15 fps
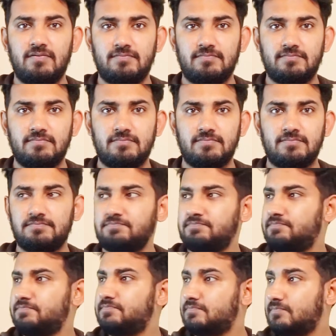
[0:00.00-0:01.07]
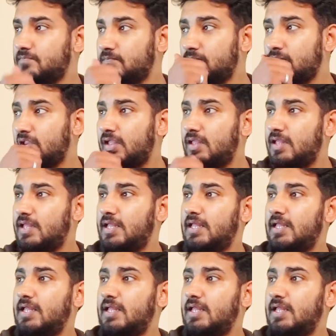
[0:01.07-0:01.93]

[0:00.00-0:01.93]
(no one is talking)